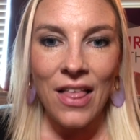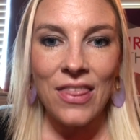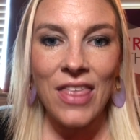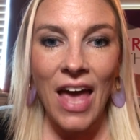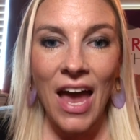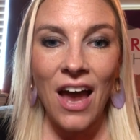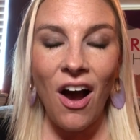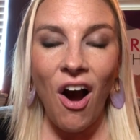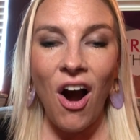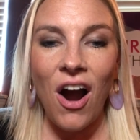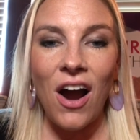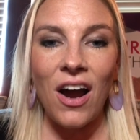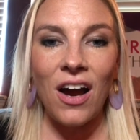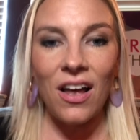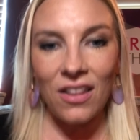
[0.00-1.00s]
They
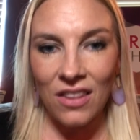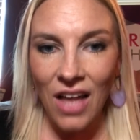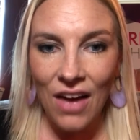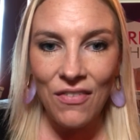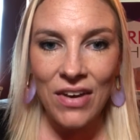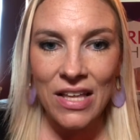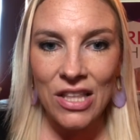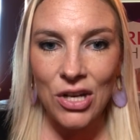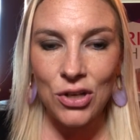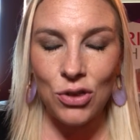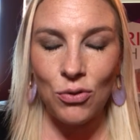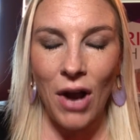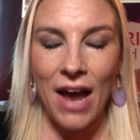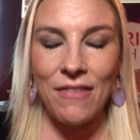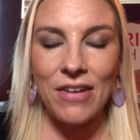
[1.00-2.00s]
are loving their
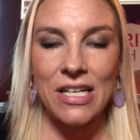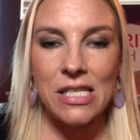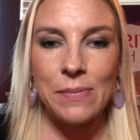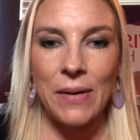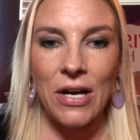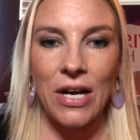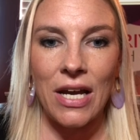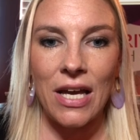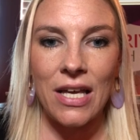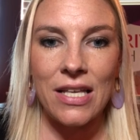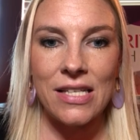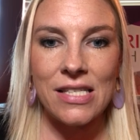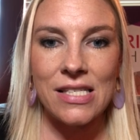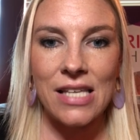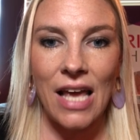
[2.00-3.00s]
Thrive
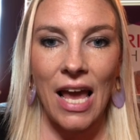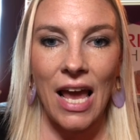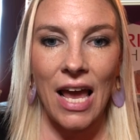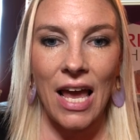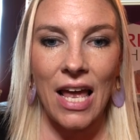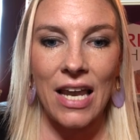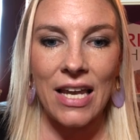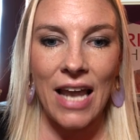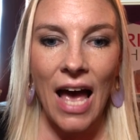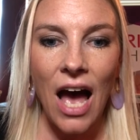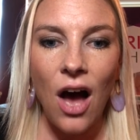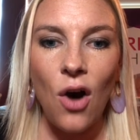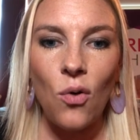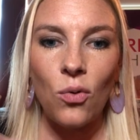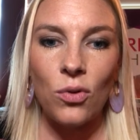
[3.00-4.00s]
experience, and
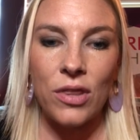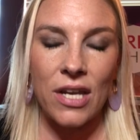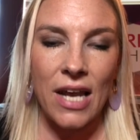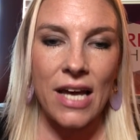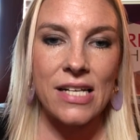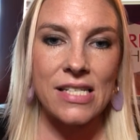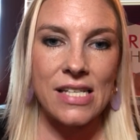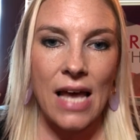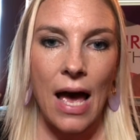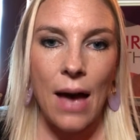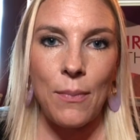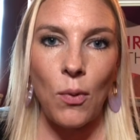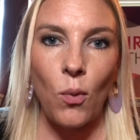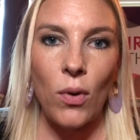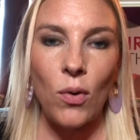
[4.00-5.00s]
now the next
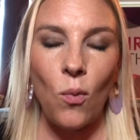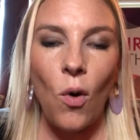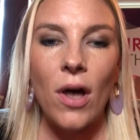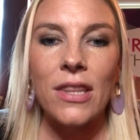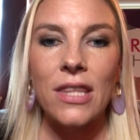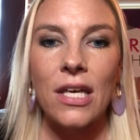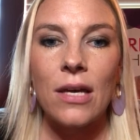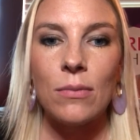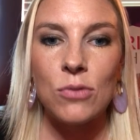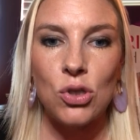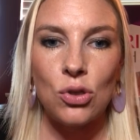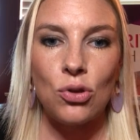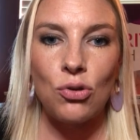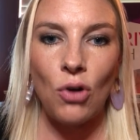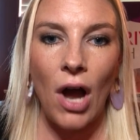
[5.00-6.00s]
step, we want them
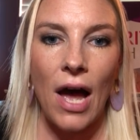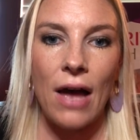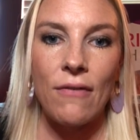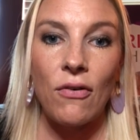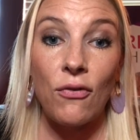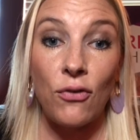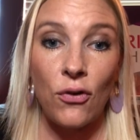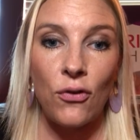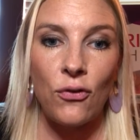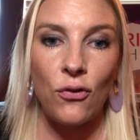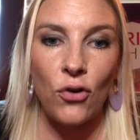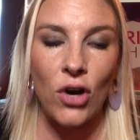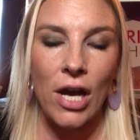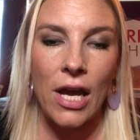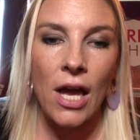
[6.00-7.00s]
to thrive for
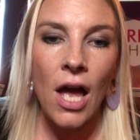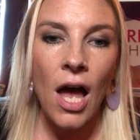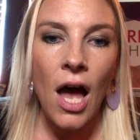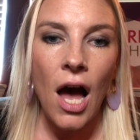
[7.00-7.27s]
free.